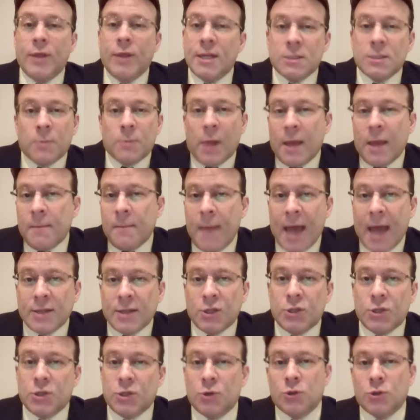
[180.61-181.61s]
And this play
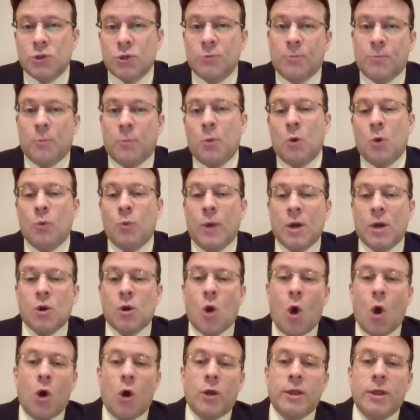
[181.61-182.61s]
matches their Super Bowl
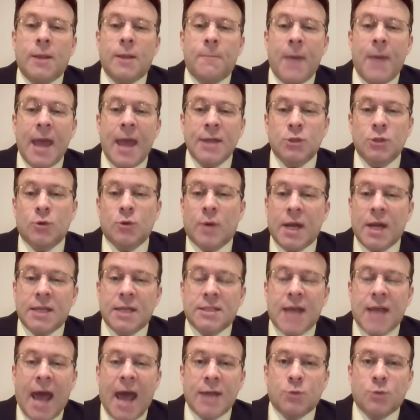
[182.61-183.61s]
winner on the
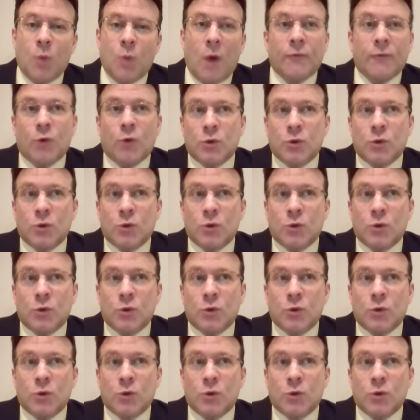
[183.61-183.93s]
Patriots as well.